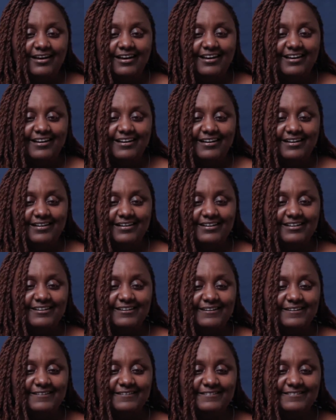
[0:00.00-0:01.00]

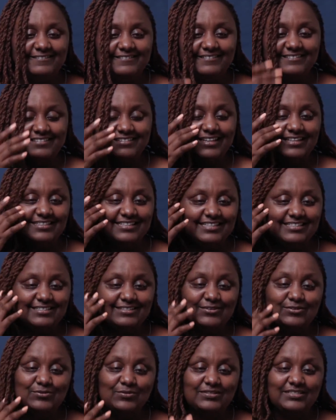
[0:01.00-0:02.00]
But that's
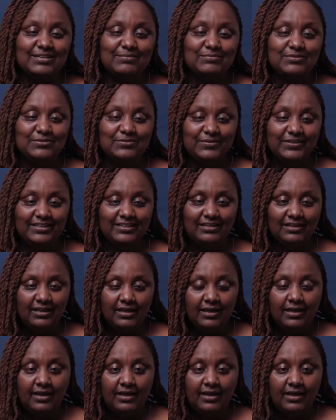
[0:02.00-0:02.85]
not what I'm doing.